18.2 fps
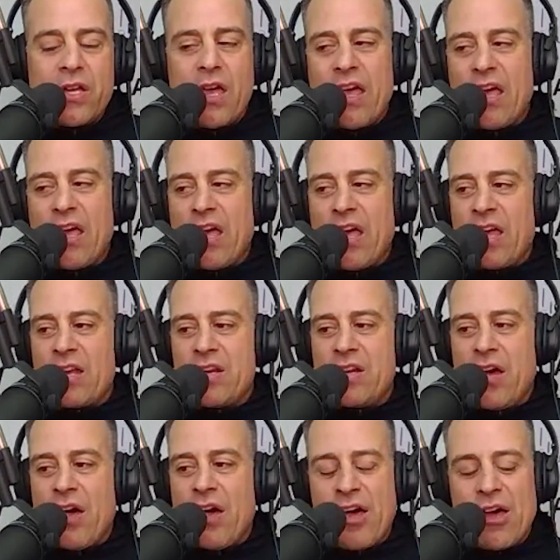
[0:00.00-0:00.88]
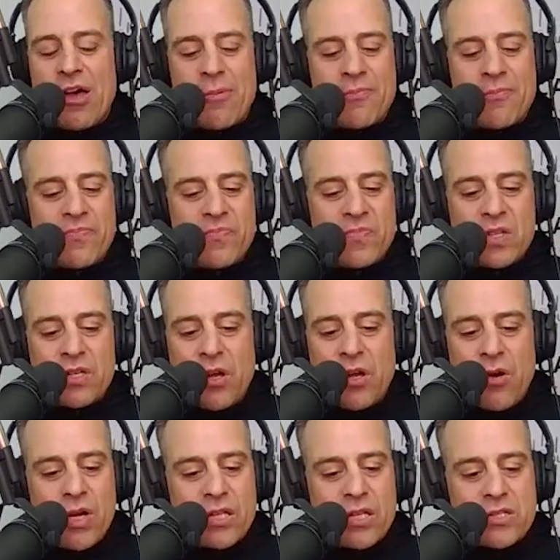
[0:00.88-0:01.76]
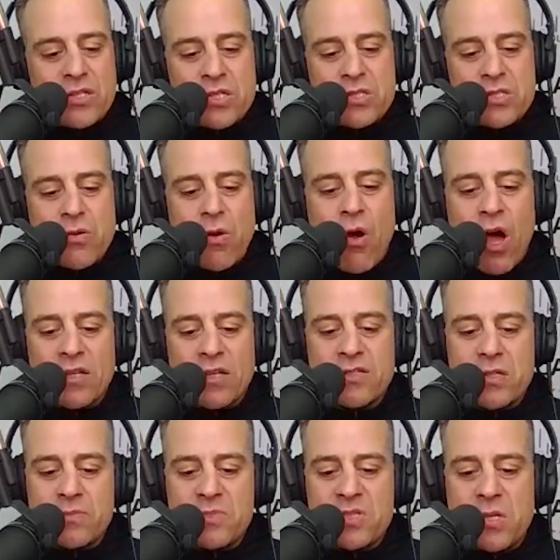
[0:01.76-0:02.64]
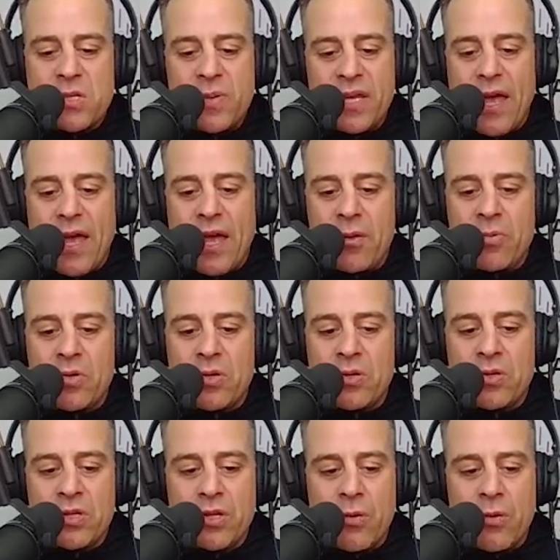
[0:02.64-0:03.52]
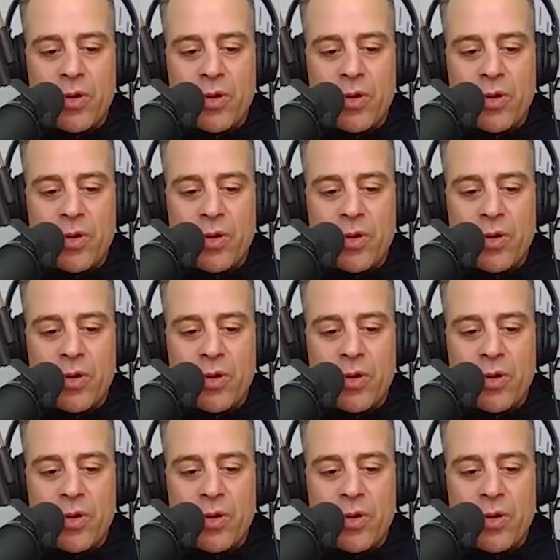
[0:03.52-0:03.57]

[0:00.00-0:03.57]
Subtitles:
And, it's just awesome to be able,